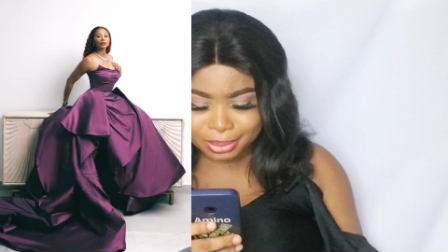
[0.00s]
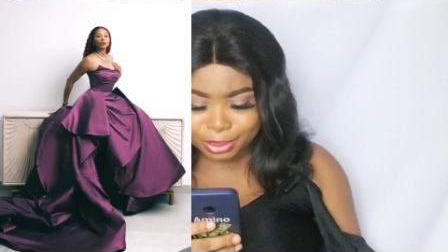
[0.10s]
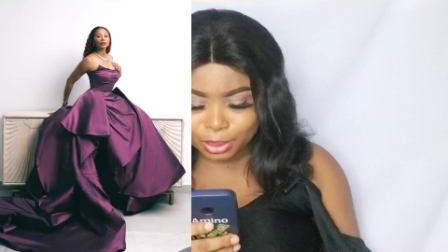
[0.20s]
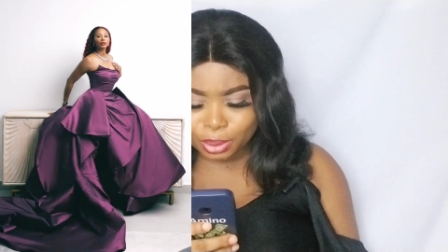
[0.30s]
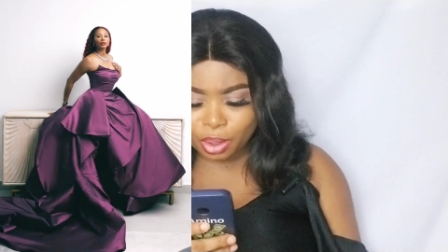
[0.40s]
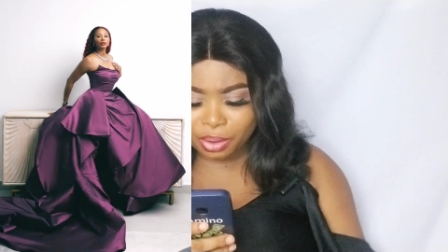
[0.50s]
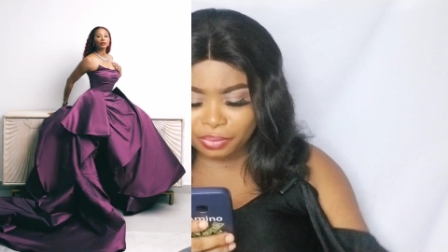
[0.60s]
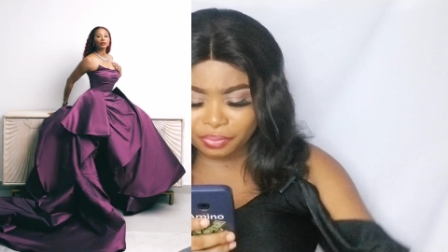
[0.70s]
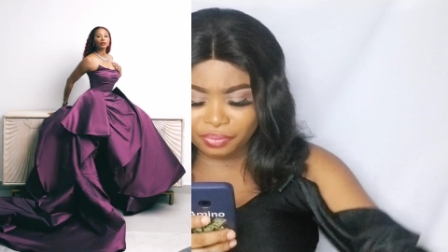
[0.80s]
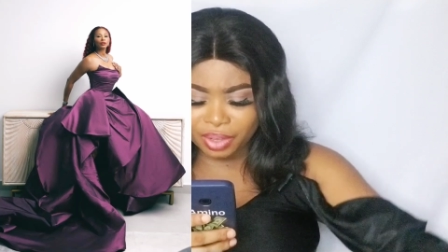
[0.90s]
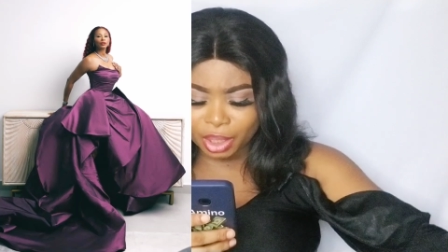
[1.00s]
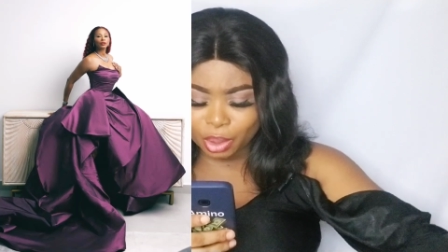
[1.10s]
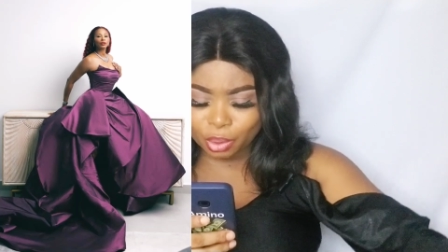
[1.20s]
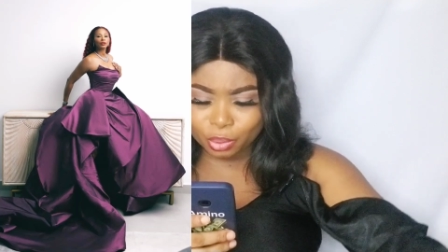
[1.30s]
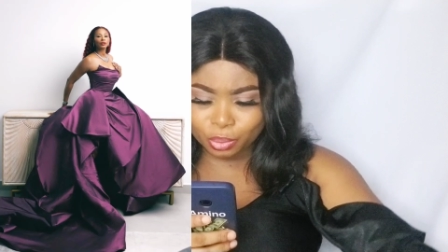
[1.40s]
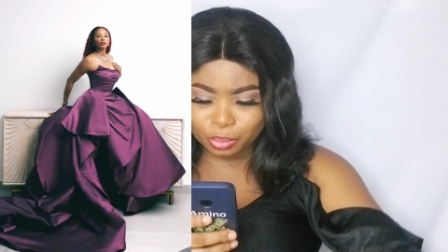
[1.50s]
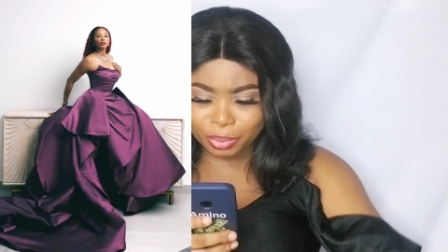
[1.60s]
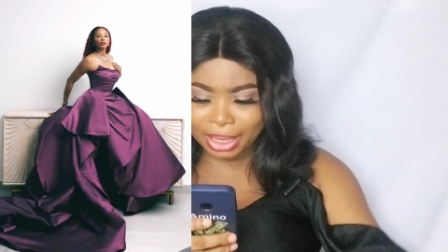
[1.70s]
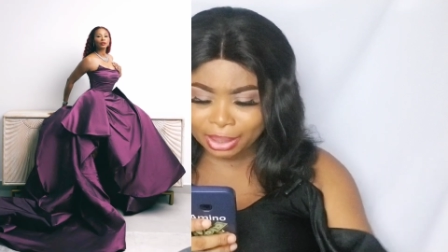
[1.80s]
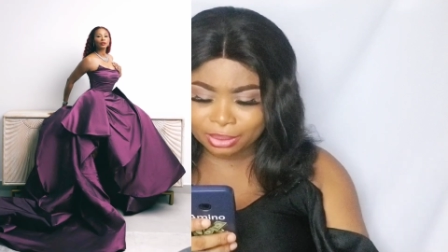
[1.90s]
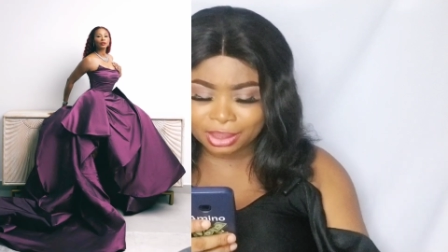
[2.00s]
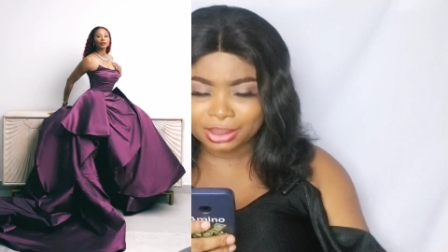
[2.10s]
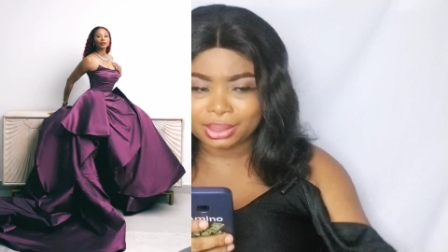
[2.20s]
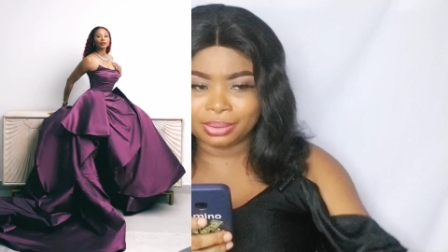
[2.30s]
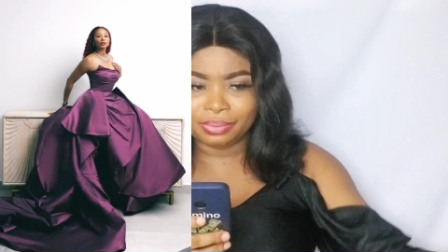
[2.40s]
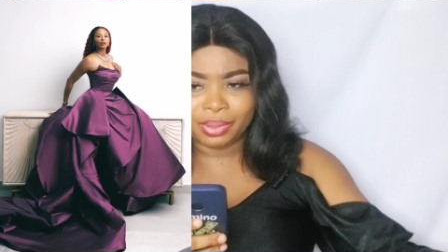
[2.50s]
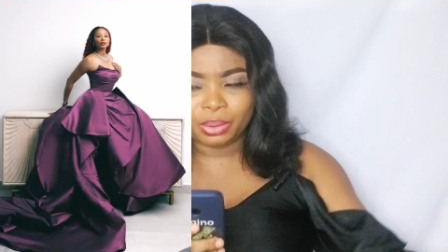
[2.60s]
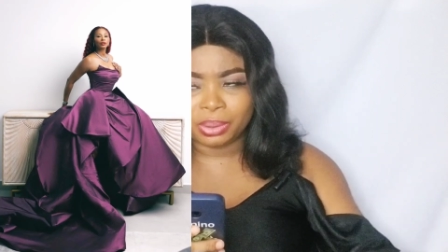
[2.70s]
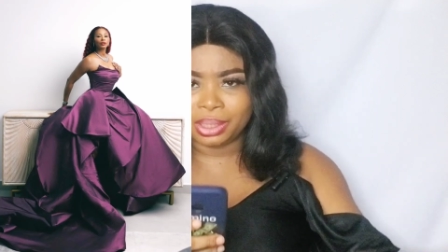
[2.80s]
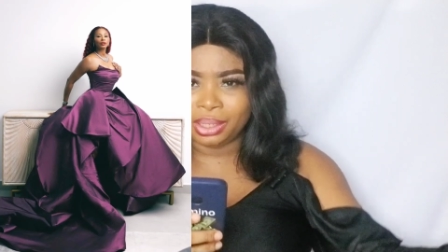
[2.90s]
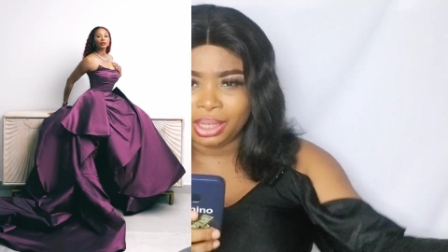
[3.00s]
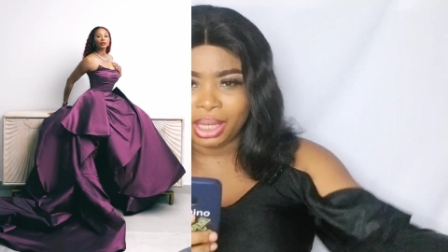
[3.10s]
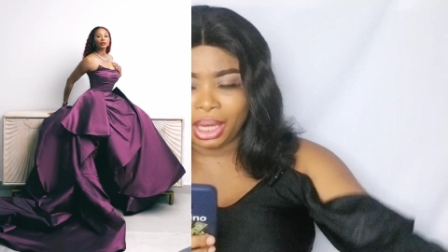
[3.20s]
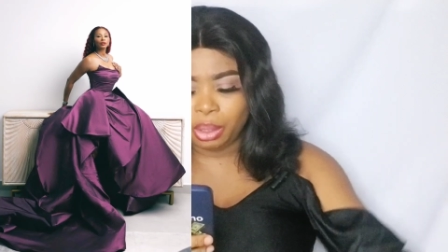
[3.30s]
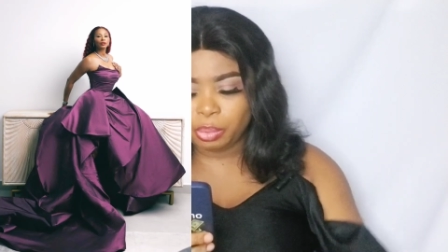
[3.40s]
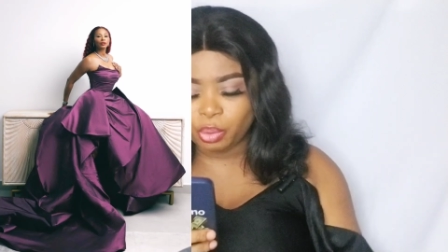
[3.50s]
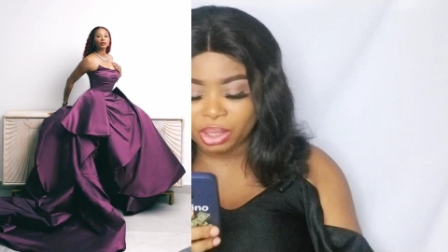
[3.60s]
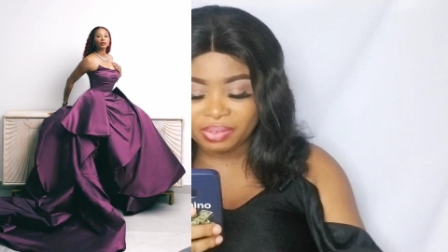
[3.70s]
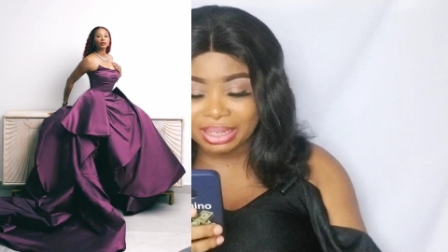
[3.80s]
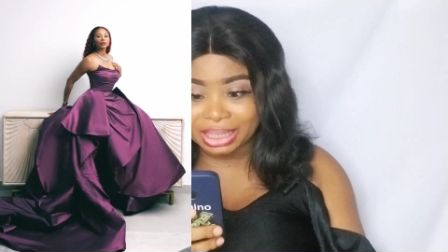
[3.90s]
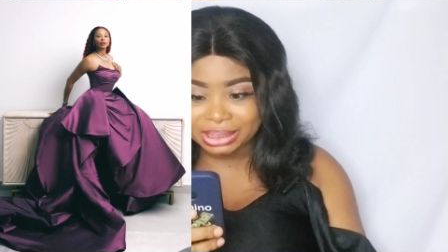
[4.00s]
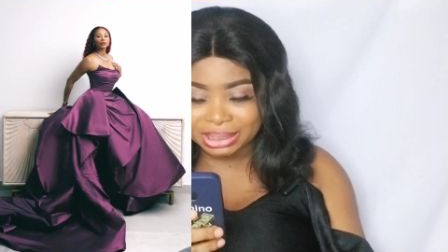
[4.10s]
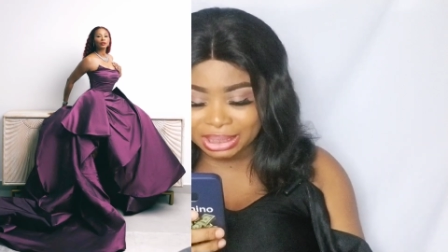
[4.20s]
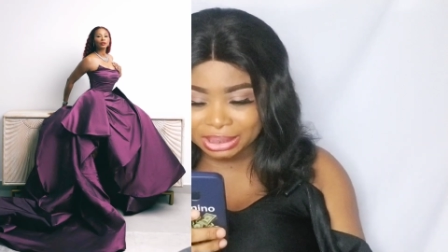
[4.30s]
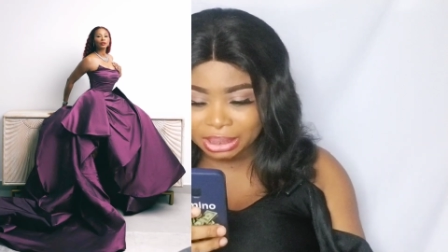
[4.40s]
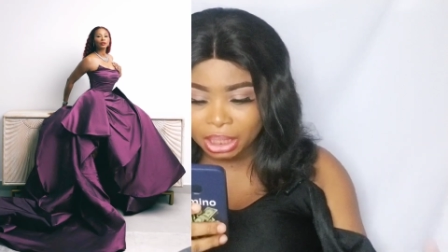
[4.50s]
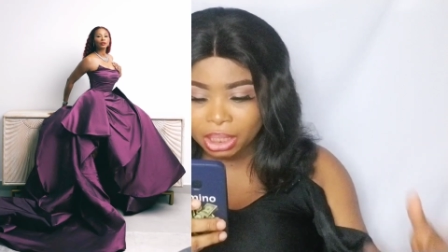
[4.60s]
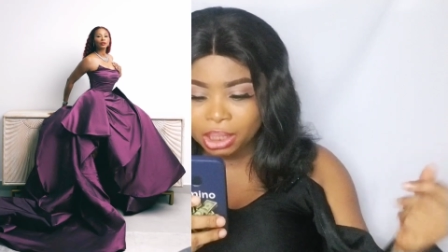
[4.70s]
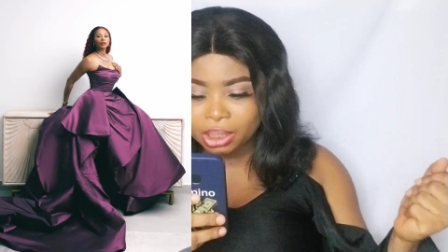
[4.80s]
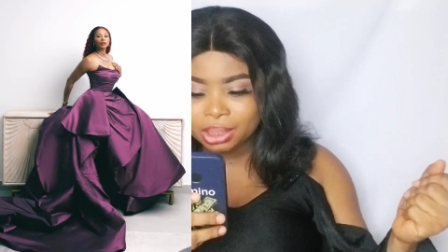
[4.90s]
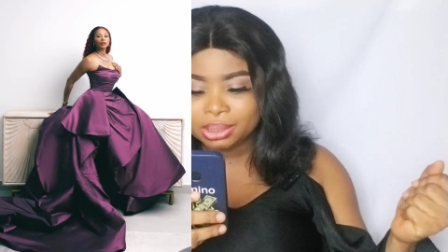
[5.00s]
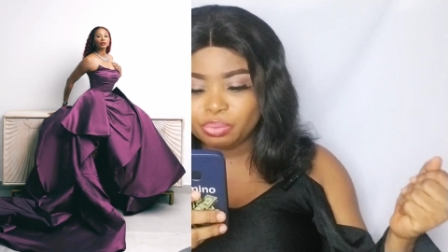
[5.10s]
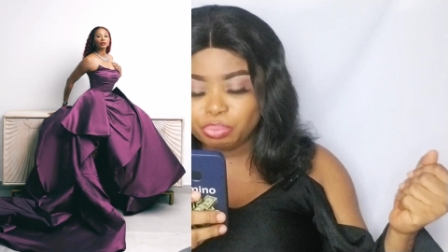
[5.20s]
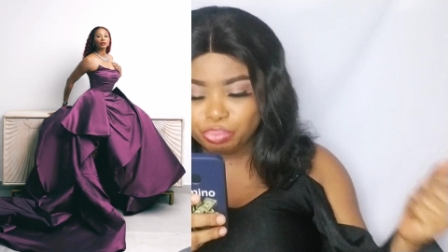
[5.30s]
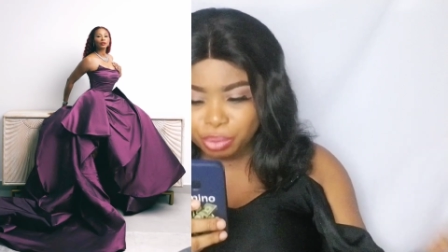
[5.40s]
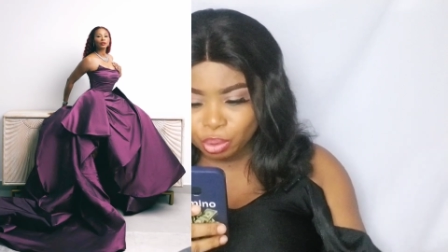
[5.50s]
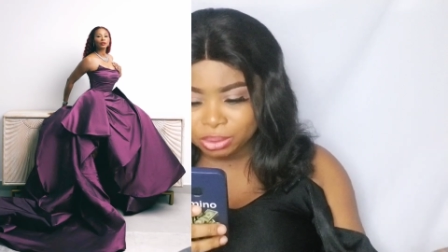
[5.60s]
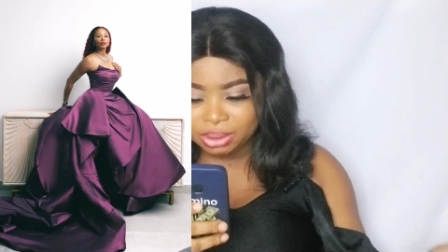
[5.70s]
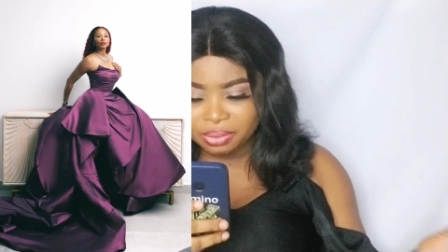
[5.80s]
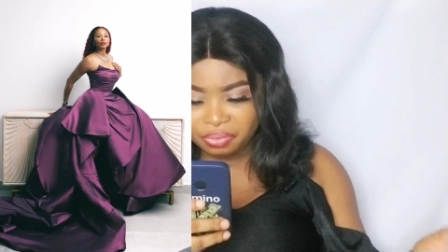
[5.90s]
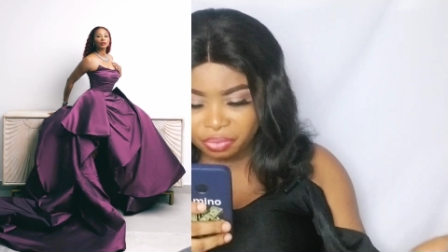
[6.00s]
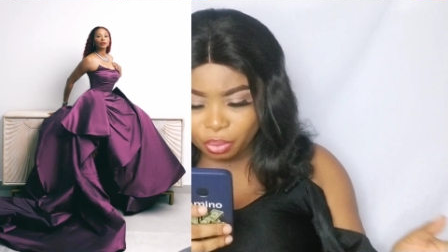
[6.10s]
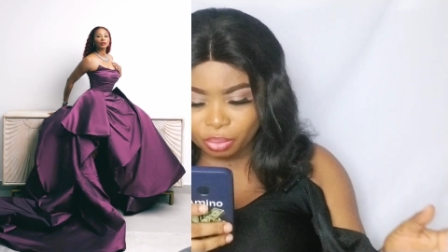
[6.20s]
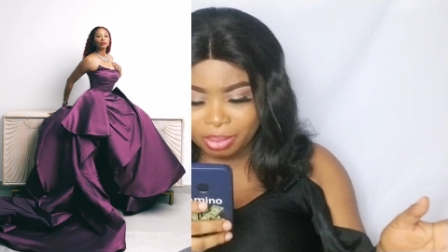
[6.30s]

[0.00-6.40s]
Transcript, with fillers: The long veil, will I call that a veil or a cape, whatever that is, is beautiful.